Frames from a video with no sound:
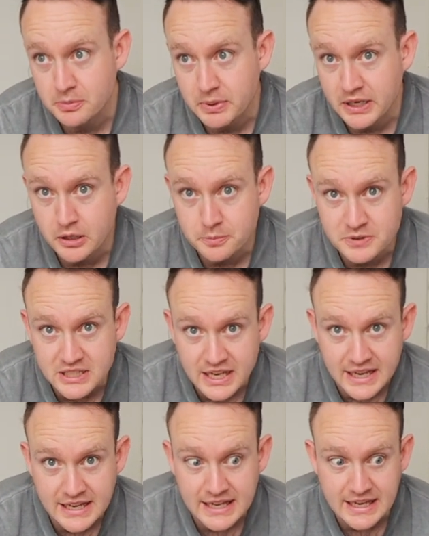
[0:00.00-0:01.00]
to pick up
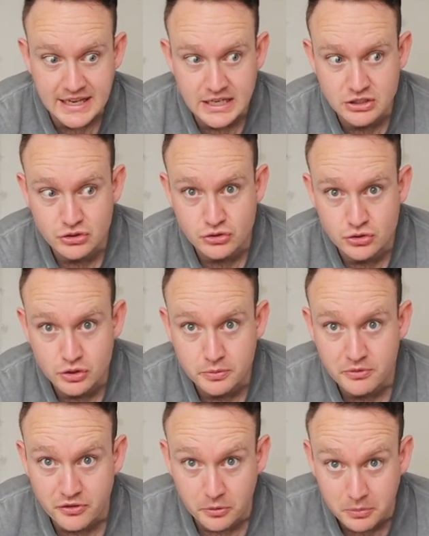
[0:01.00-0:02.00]
today in
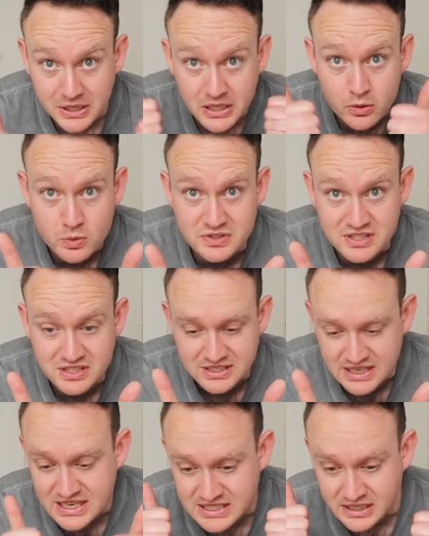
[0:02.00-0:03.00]
Dundrum for me was a
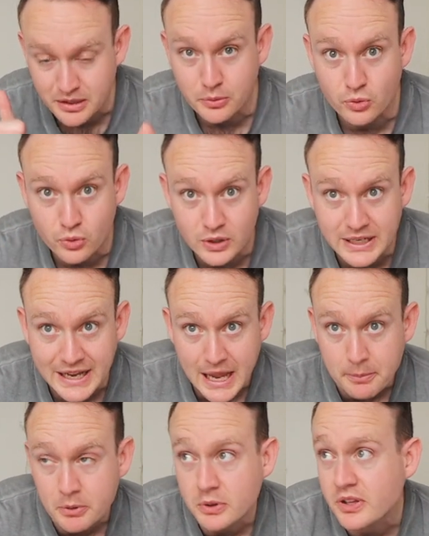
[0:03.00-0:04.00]
success, and I'm really
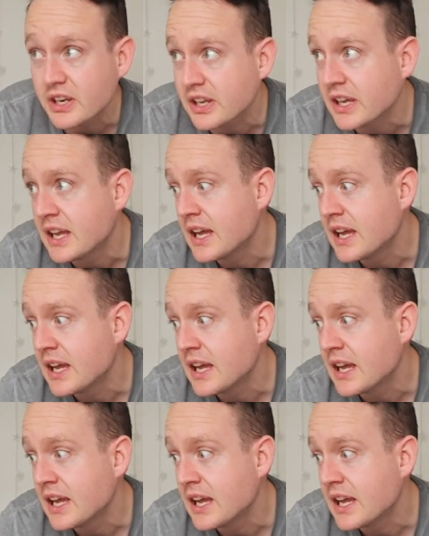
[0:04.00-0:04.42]
happy with it.